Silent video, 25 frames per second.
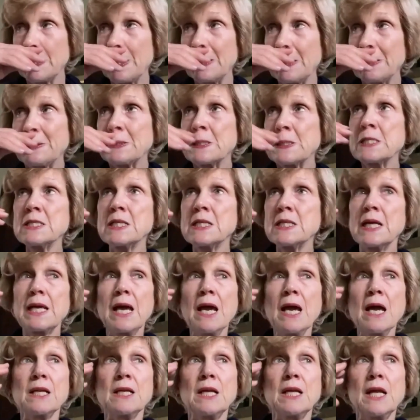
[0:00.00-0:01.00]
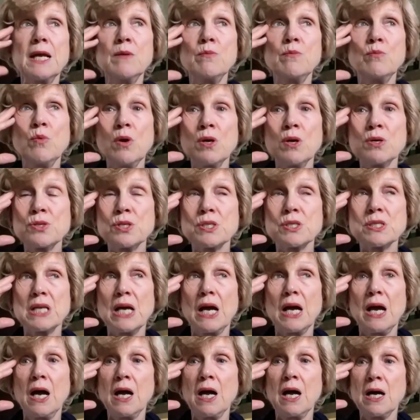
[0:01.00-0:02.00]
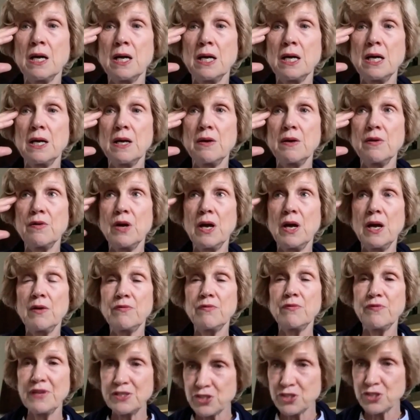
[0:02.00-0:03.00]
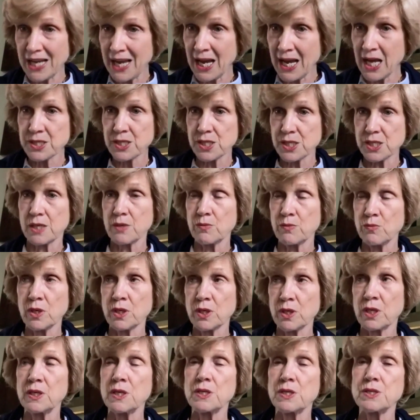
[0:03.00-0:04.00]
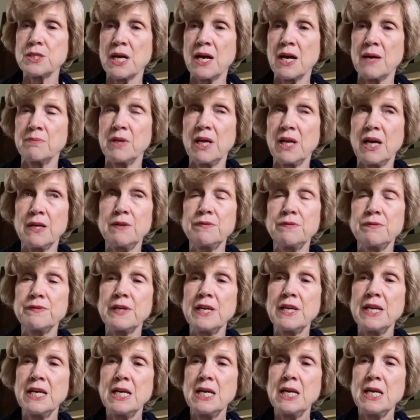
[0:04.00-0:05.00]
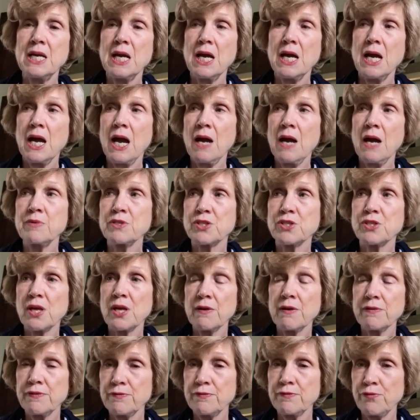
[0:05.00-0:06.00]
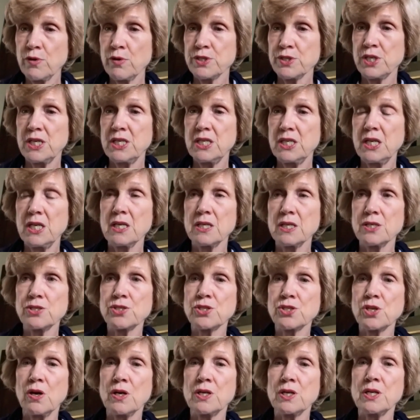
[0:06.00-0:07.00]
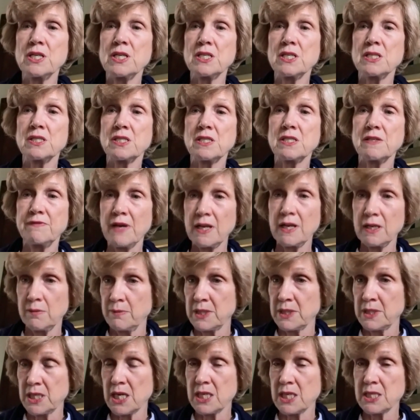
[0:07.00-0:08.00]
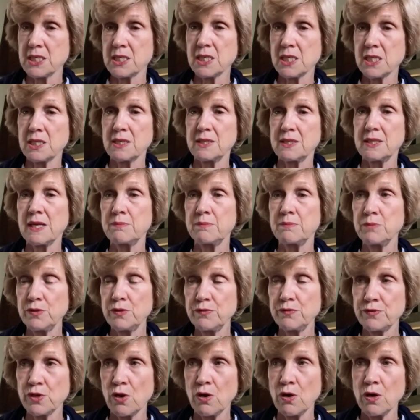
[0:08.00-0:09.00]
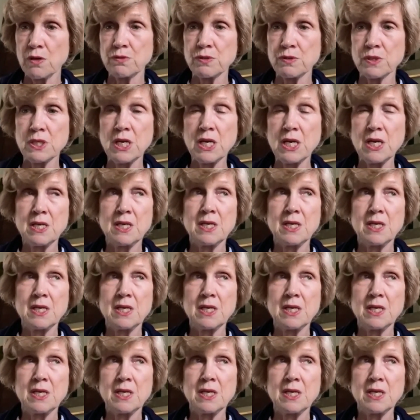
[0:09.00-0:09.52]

yeah. I certainly can. It was fantastic working at Time Life. I was there for 14 years, started as development editor and then moved on.